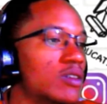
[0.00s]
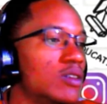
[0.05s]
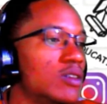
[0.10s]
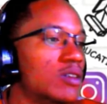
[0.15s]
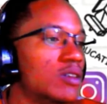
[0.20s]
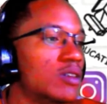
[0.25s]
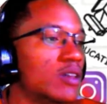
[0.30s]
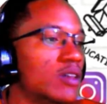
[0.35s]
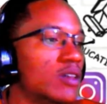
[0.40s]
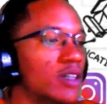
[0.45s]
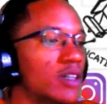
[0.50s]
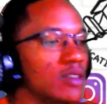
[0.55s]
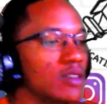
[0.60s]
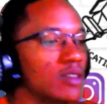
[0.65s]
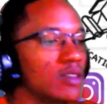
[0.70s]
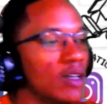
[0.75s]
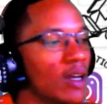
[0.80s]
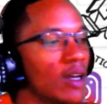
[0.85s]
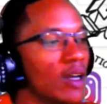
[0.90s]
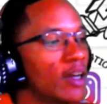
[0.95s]
Alright,
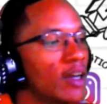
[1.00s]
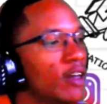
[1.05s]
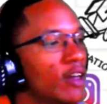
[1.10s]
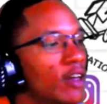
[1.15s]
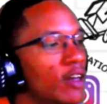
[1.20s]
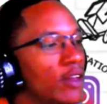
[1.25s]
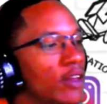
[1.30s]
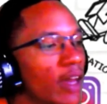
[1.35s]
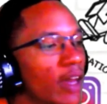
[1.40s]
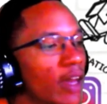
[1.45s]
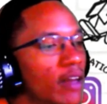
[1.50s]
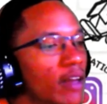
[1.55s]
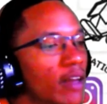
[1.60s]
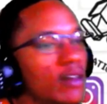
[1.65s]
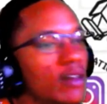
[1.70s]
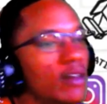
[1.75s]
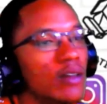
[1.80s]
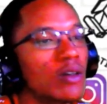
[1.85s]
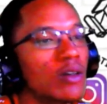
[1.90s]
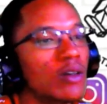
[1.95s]
then
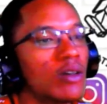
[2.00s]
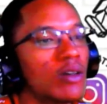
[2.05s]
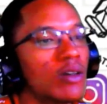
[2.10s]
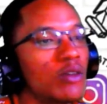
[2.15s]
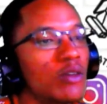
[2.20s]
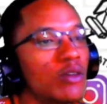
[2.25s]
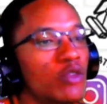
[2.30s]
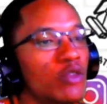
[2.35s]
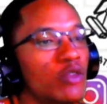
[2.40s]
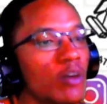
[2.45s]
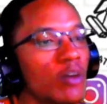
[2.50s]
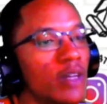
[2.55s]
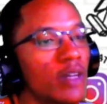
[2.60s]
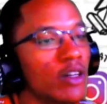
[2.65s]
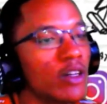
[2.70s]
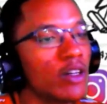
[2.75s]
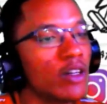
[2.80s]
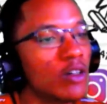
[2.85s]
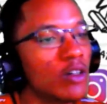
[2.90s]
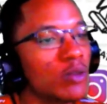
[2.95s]
from there
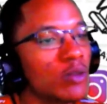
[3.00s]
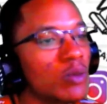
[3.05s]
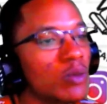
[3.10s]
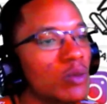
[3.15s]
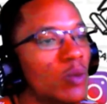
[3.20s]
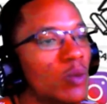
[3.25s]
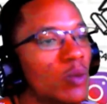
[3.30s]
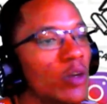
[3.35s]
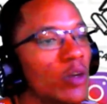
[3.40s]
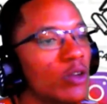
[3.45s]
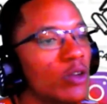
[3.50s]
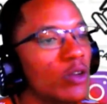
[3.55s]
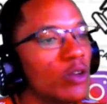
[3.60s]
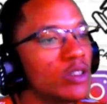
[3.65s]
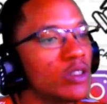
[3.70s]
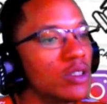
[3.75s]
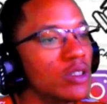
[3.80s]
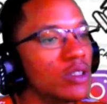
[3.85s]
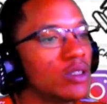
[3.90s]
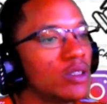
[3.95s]
now we're going
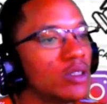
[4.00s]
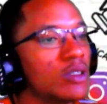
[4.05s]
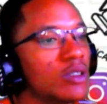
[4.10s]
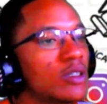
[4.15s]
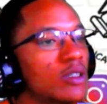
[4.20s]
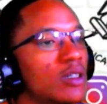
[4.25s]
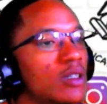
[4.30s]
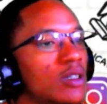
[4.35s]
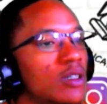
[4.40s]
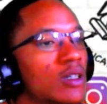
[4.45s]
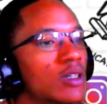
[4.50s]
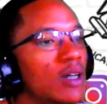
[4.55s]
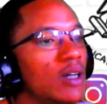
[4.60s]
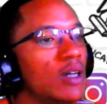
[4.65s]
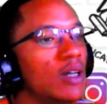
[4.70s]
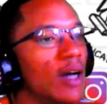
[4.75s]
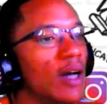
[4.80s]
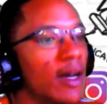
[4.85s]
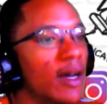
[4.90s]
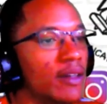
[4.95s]
to
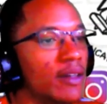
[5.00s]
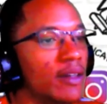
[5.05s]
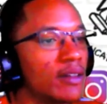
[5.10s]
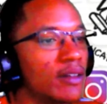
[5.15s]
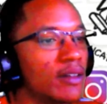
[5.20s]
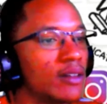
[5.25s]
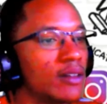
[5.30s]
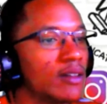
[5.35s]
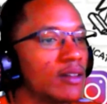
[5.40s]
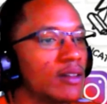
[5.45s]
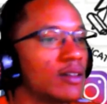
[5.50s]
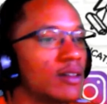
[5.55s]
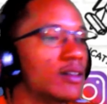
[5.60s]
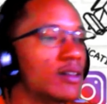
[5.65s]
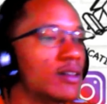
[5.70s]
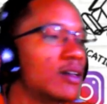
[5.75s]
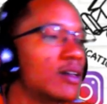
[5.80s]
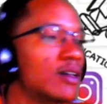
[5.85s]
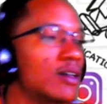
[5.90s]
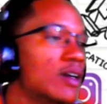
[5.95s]
add.
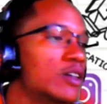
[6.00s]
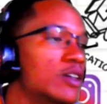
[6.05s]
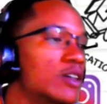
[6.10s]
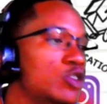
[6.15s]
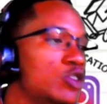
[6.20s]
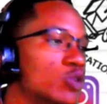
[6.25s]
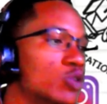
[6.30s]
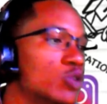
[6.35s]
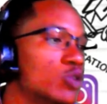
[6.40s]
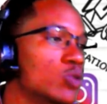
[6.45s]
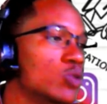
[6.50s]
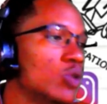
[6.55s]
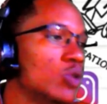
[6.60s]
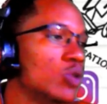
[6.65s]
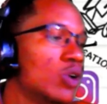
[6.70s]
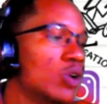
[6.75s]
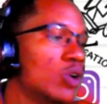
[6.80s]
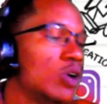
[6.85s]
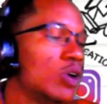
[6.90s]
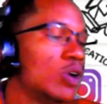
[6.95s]
So
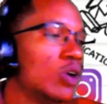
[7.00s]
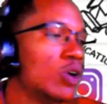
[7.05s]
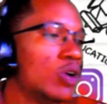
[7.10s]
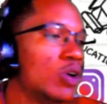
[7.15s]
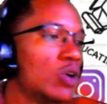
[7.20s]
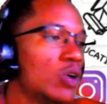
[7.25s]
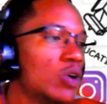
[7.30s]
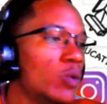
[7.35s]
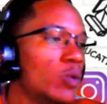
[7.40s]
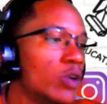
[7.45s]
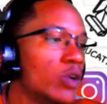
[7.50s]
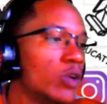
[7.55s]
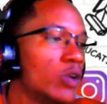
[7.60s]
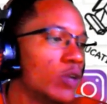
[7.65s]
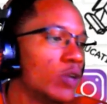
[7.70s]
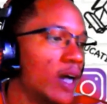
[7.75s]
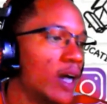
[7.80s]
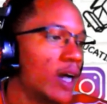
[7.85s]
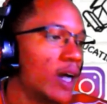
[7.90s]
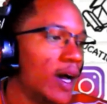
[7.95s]
we're going to
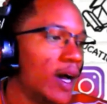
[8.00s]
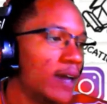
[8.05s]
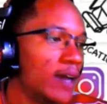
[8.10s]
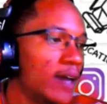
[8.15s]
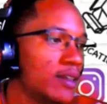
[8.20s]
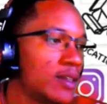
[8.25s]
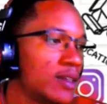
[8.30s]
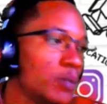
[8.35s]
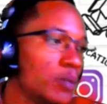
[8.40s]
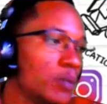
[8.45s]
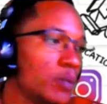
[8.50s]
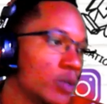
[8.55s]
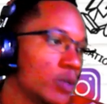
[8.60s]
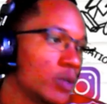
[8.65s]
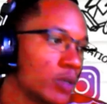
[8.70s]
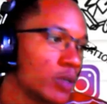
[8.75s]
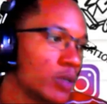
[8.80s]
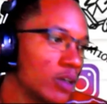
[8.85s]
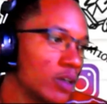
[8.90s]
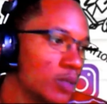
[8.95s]
add the purple
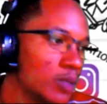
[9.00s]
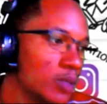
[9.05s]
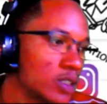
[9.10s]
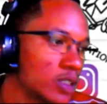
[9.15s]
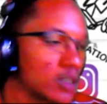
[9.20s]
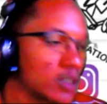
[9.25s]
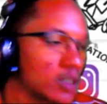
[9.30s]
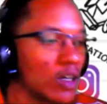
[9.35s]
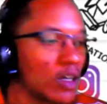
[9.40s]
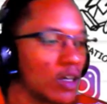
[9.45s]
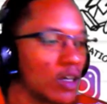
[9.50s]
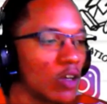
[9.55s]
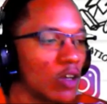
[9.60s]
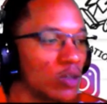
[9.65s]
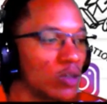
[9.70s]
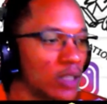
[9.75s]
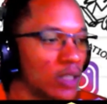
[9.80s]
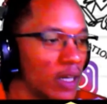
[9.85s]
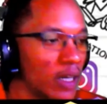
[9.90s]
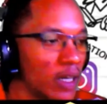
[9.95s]
numbers along the
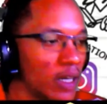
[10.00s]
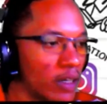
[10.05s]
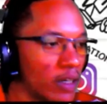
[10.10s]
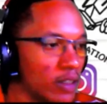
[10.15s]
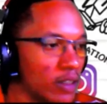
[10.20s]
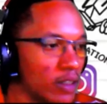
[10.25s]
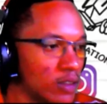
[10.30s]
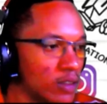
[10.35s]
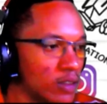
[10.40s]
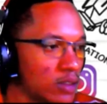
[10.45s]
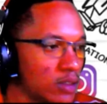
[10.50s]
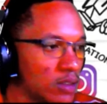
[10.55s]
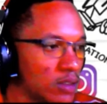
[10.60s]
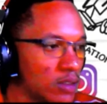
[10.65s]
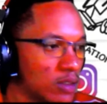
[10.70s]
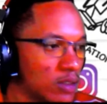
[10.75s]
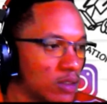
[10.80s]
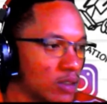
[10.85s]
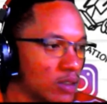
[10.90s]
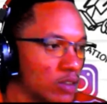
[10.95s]
diagonals.
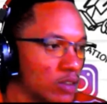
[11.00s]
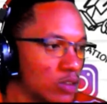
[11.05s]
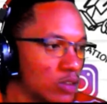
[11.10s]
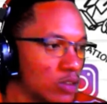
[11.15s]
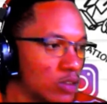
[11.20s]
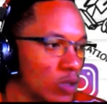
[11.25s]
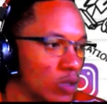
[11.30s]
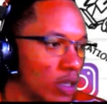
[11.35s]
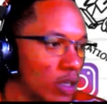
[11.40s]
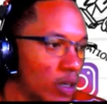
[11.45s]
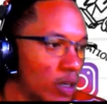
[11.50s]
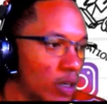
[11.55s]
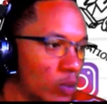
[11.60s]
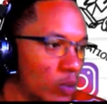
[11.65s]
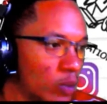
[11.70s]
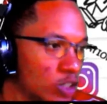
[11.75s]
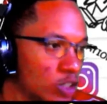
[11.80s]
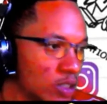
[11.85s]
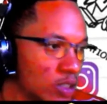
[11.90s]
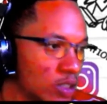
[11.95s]
So here we
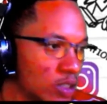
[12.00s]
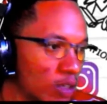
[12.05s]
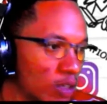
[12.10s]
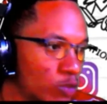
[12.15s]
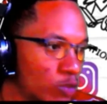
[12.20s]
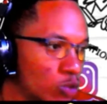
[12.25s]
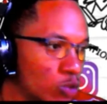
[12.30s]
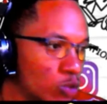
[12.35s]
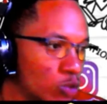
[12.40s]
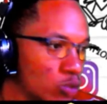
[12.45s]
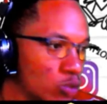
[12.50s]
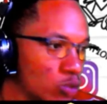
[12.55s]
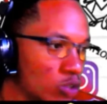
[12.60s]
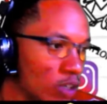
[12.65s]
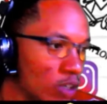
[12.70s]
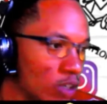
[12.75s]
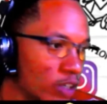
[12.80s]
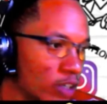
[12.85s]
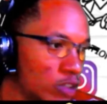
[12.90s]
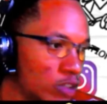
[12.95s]
just have 2, so I'll
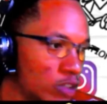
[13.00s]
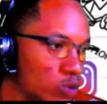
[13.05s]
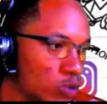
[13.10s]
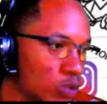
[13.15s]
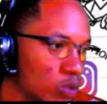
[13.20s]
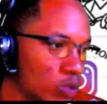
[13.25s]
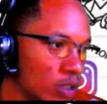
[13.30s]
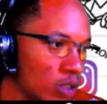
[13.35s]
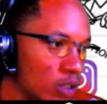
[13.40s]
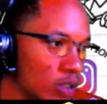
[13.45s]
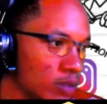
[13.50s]
write 2 here.